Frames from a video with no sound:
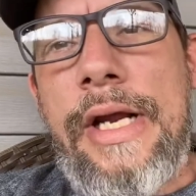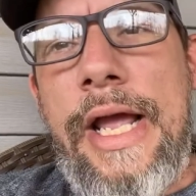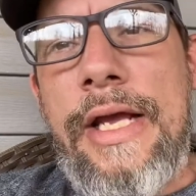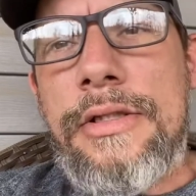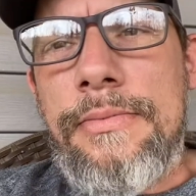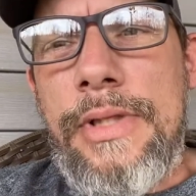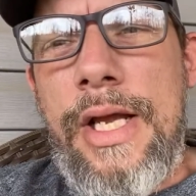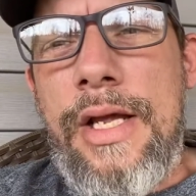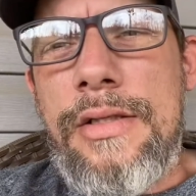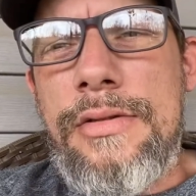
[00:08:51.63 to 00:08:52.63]
some
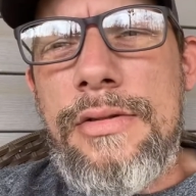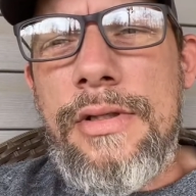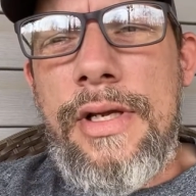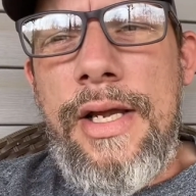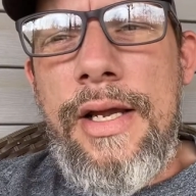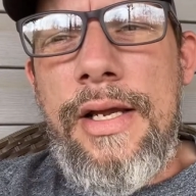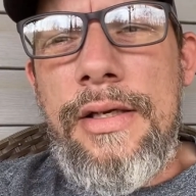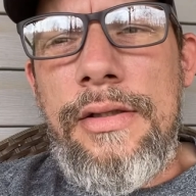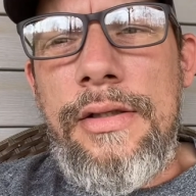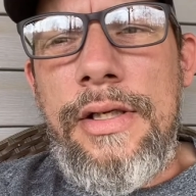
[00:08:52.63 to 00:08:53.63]
deaths,
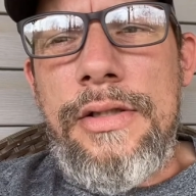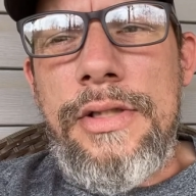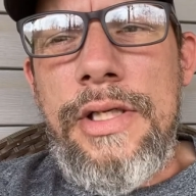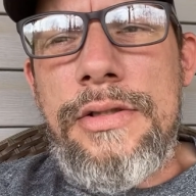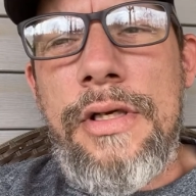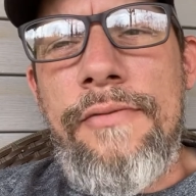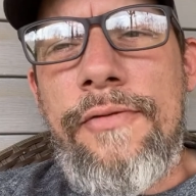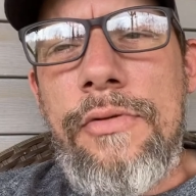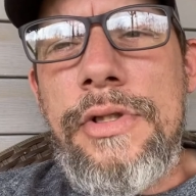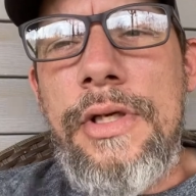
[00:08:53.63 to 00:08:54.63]
and it's
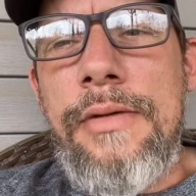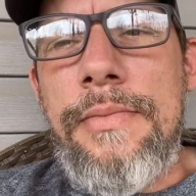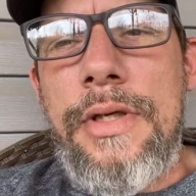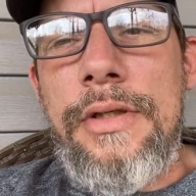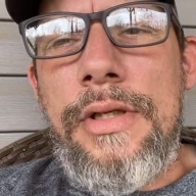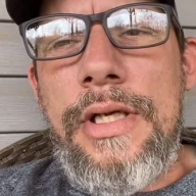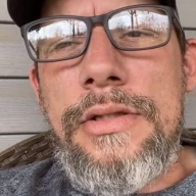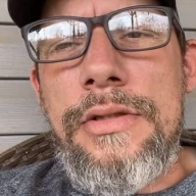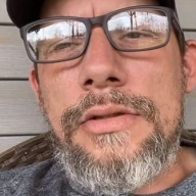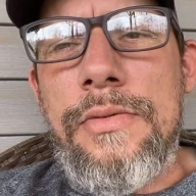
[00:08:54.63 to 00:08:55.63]
unfortunate, but that's
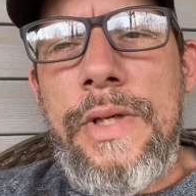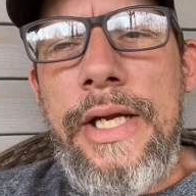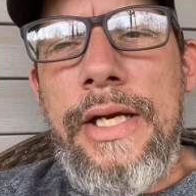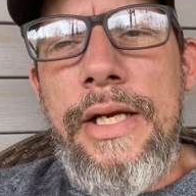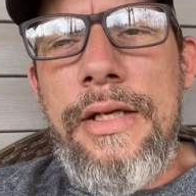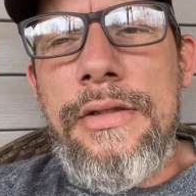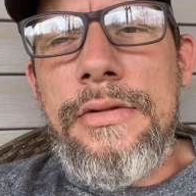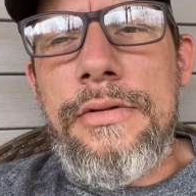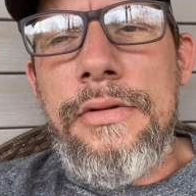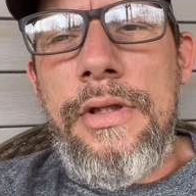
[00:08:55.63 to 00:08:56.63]
just the way it
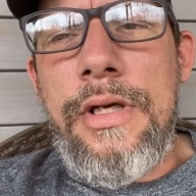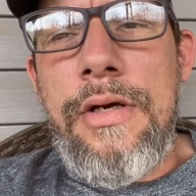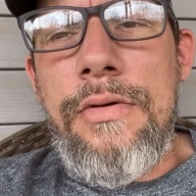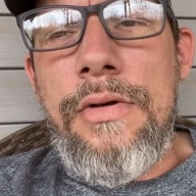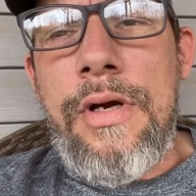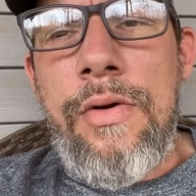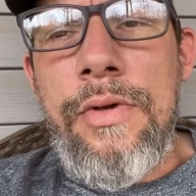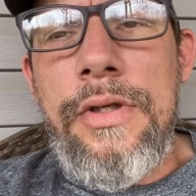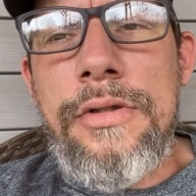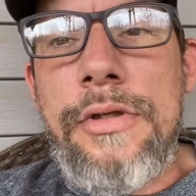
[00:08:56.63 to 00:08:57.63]
is.
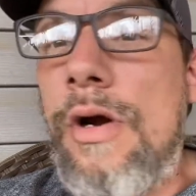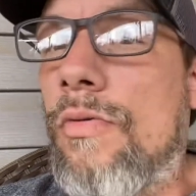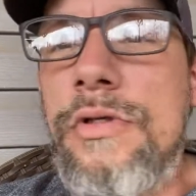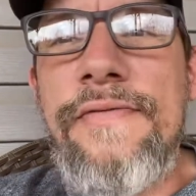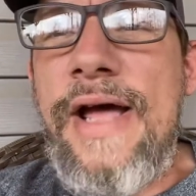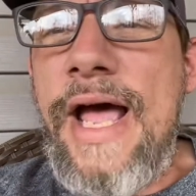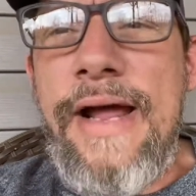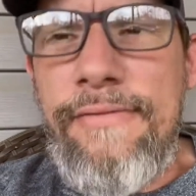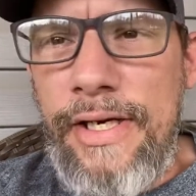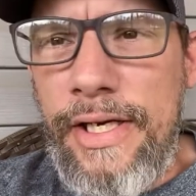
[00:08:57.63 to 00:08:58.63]
Only the strong
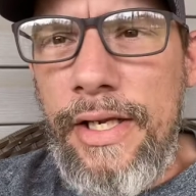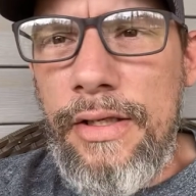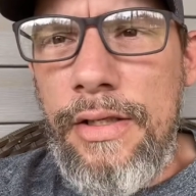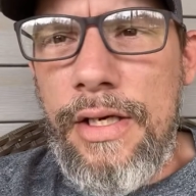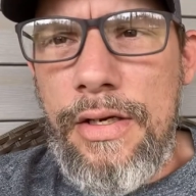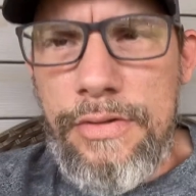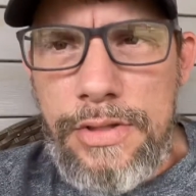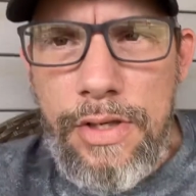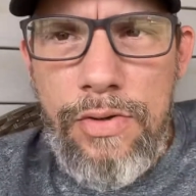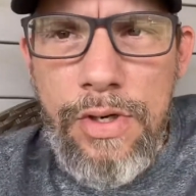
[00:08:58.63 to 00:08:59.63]
survive, really.
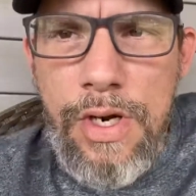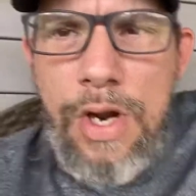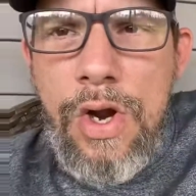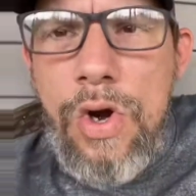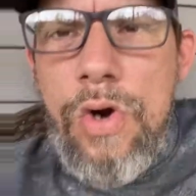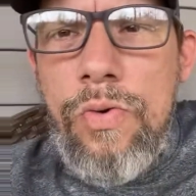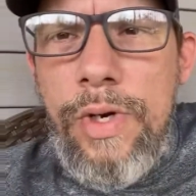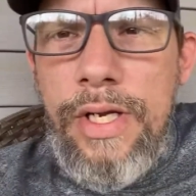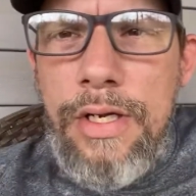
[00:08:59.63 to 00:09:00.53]
So we